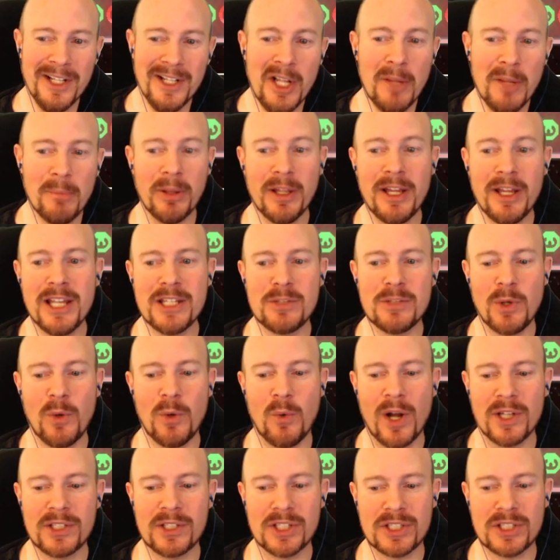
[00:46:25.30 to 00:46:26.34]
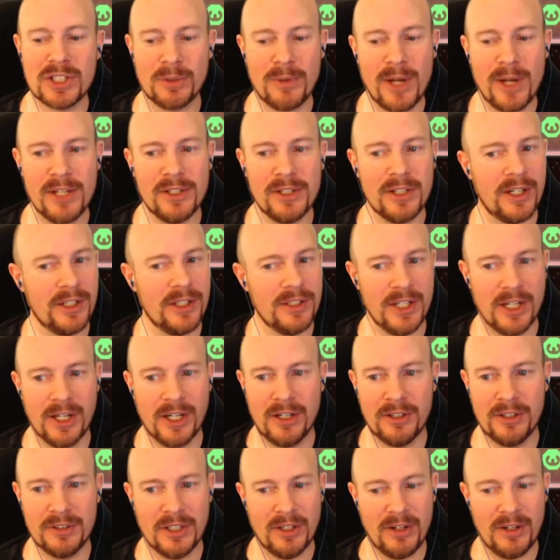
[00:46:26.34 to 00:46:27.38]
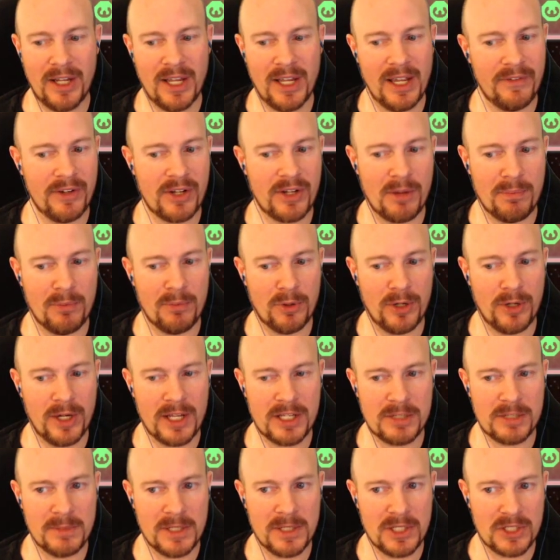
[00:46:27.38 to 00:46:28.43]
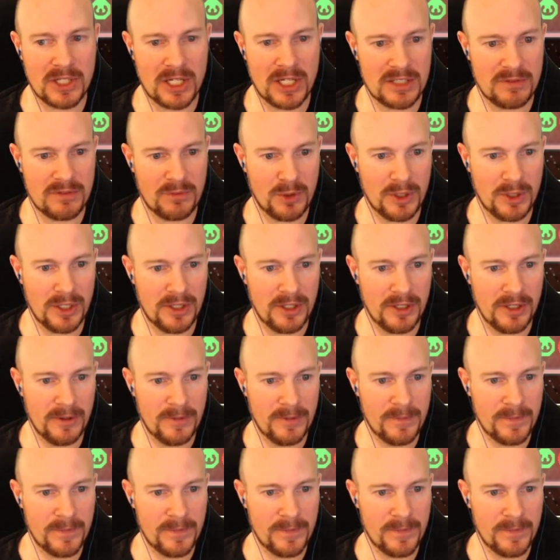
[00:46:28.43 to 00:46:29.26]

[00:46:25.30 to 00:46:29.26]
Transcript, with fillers: Please, we want to surrender. No, no, I have a couple more ASB shots for you, though.